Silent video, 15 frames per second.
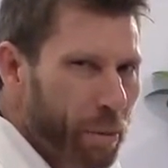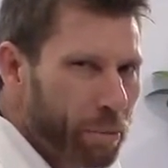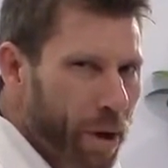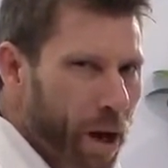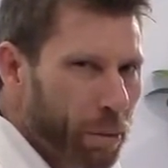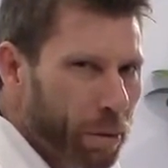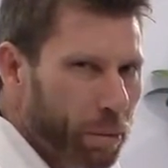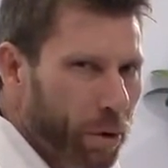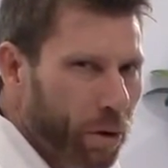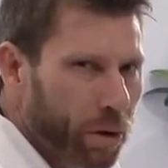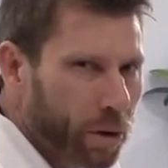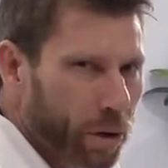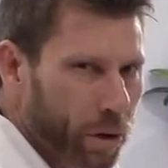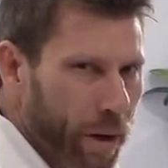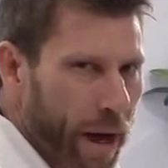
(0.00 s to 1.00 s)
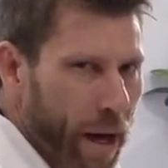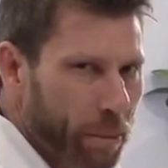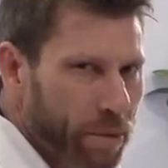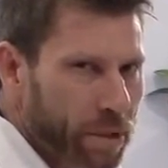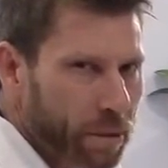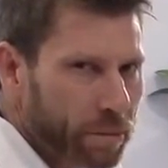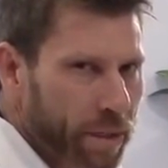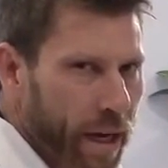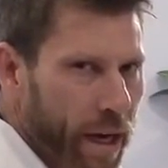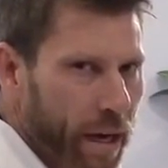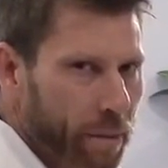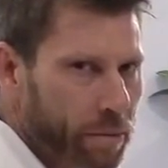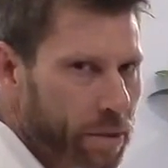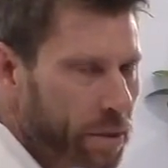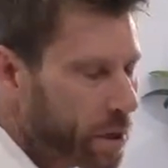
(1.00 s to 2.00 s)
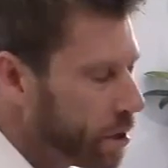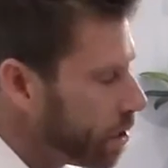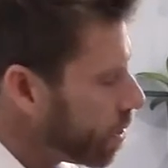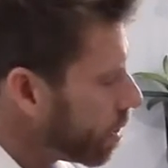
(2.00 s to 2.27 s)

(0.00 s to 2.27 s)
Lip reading: palpable or grabbed sometimes,